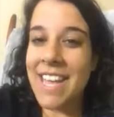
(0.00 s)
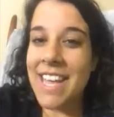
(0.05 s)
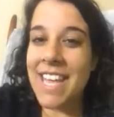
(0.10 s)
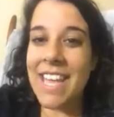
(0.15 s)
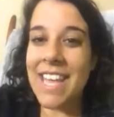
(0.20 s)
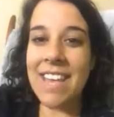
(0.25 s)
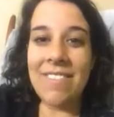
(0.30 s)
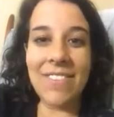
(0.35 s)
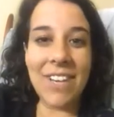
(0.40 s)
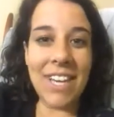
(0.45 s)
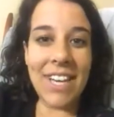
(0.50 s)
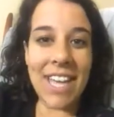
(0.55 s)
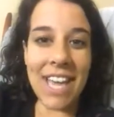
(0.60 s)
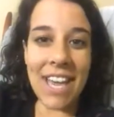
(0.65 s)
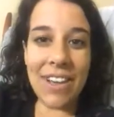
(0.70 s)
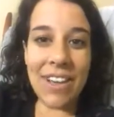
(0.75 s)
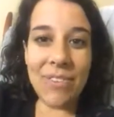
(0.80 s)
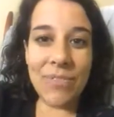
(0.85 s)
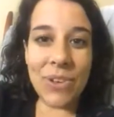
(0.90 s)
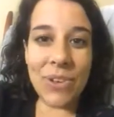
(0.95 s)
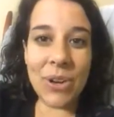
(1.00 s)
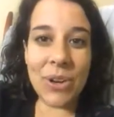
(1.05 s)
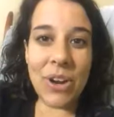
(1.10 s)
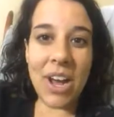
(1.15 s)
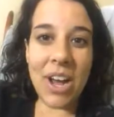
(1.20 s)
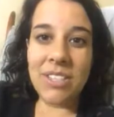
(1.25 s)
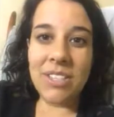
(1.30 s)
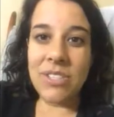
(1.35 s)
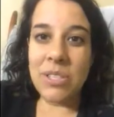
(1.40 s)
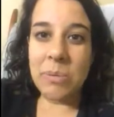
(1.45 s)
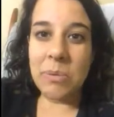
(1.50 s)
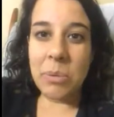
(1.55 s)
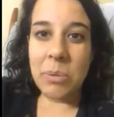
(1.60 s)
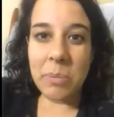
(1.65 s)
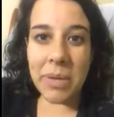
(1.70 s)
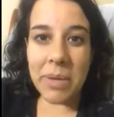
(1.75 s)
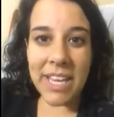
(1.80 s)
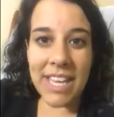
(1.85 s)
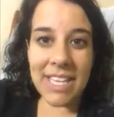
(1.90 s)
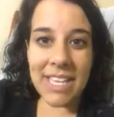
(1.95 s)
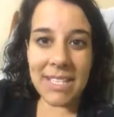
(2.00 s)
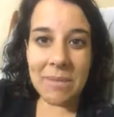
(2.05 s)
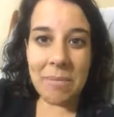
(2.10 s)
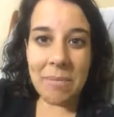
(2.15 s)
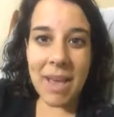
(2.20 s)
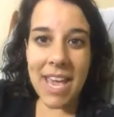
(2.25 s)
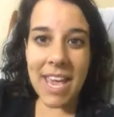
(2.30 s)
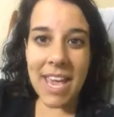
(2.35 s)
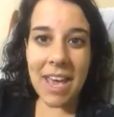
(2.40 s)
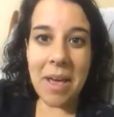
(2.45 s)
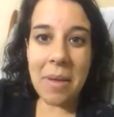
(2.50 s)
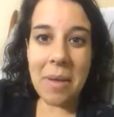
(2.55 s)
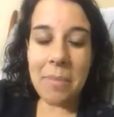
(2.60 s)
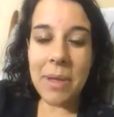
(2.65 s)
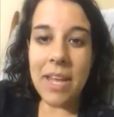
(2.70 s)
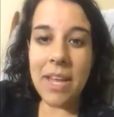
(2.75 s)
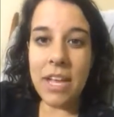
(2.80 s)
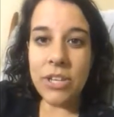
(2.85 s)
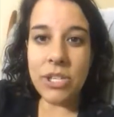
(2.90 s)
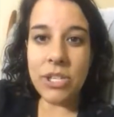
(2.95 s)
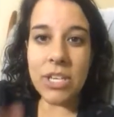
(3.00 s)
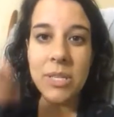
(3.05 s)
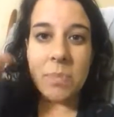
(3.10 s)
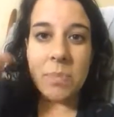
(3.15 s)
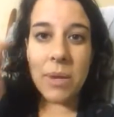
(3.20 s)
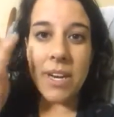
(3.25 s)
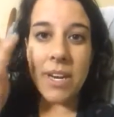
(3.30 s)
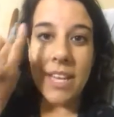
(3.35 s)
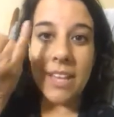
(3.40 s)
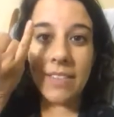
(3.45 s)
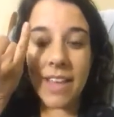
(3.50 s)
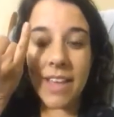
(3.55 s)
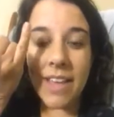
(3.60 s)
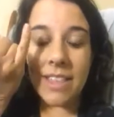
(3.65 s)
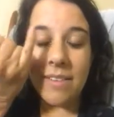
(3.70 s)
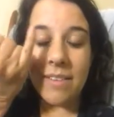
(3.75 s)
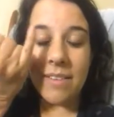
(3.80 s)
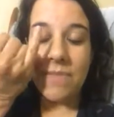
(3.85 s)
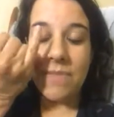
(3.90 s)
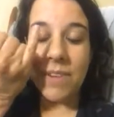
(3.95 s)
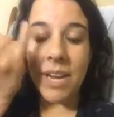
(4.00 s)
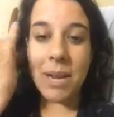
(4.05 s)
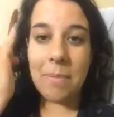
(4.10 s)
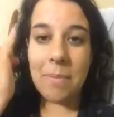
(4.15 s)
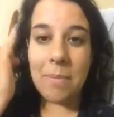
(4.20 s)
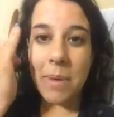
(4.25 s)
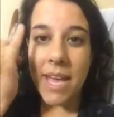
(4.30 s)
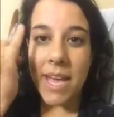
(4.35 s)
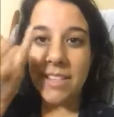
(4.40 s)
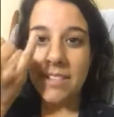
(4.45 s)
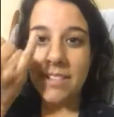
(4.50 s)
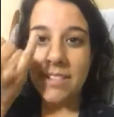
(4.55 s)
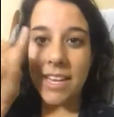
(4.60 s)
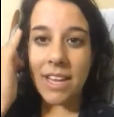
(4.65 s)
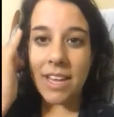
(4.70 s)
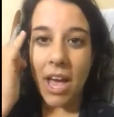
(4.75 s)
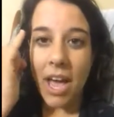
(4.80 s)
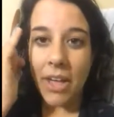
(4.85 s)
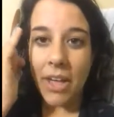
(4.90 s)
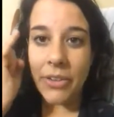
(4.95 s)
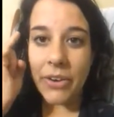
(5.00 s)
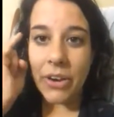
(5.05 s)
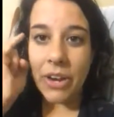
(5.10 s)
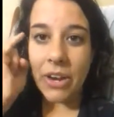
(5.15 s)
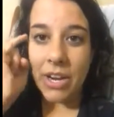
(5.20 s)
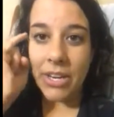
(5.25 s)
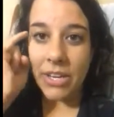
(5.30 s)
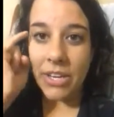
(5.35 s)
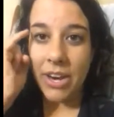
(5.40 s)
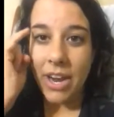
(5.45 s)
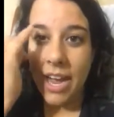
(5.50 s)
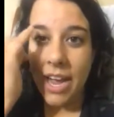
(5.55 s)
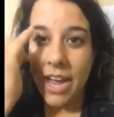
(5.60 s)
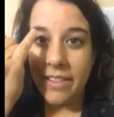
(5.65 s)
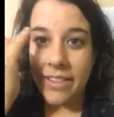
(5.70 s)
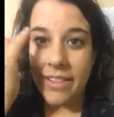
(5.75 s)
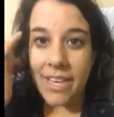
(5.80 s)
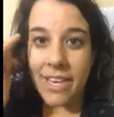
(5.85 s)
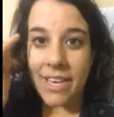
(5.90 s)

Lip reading: Even if you're not super big into makeup, just putting like the very basic color on your eyelid.